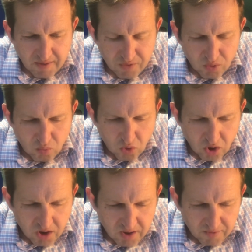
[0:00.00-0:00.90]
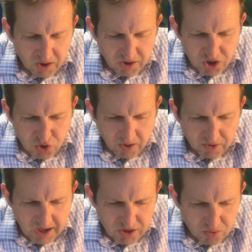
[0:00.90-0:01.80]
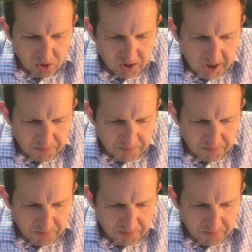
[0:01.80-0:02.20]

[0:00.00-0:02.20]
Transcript: for the wood of the, the tree of the esrog.